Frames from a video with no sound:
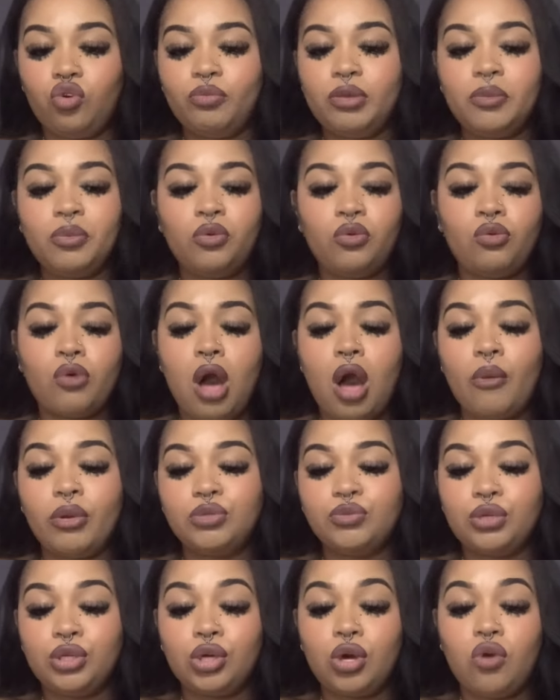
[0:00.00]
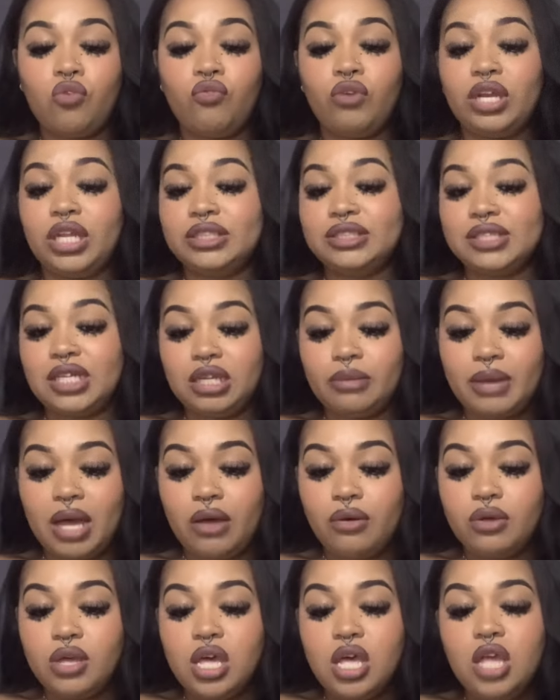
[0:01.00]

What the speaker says: People will always want to go run and tell about.